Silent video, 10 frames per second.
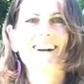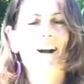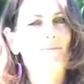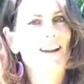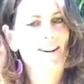
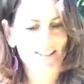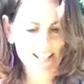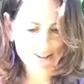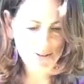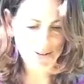I'm
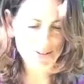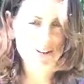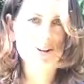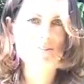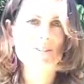Kara-Leah, author
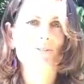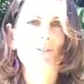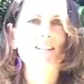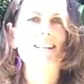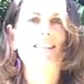of
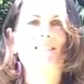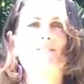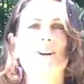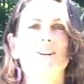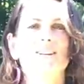40 Days
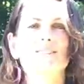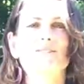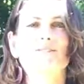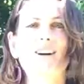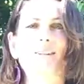of Yoga.
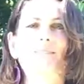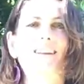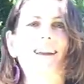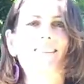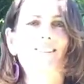You'll find
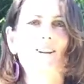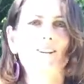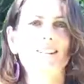me at the Yoga